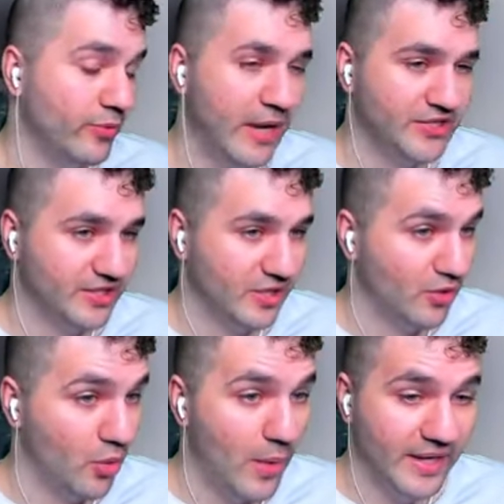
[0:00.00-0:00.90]
I actually don't
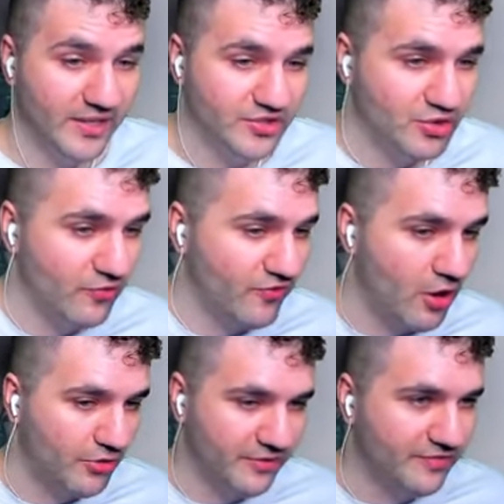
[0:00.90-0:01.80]
know why I didn't just go for
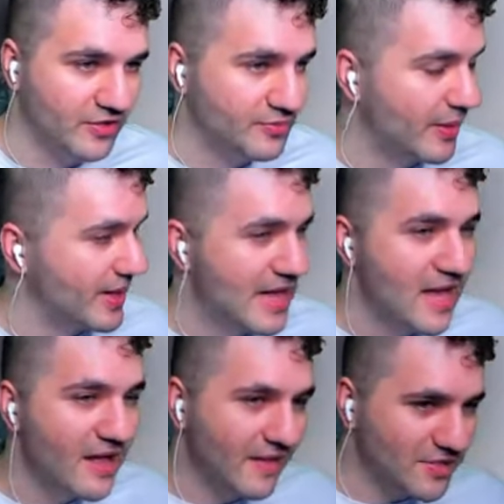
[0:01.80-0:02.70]
Aubrey first, but let's